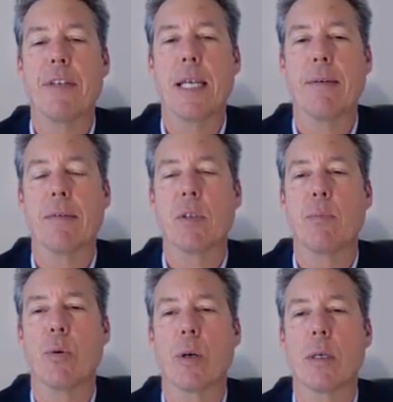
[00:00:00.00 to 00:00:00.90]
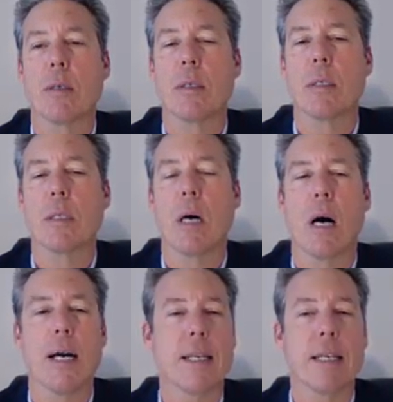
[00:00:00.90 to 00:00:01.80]
affidavit of support,
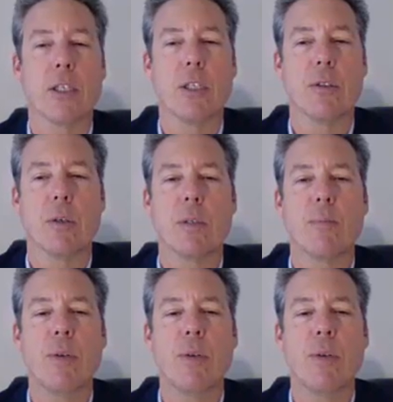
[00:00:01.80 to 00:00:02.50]
law, and issues.